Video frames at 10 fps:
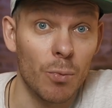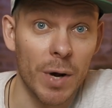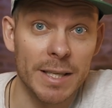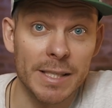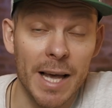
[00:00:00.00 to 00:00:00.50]

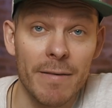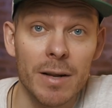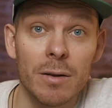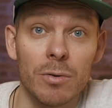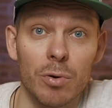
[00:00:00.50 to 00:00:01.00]
weight
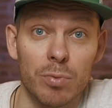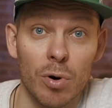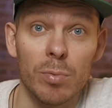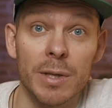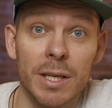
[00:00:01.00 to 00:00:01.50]
saving, you
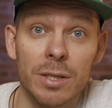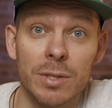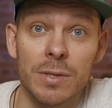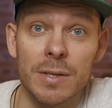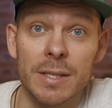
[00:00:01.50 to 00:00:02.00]
probably need
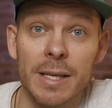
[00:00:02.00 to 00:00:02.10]
to do the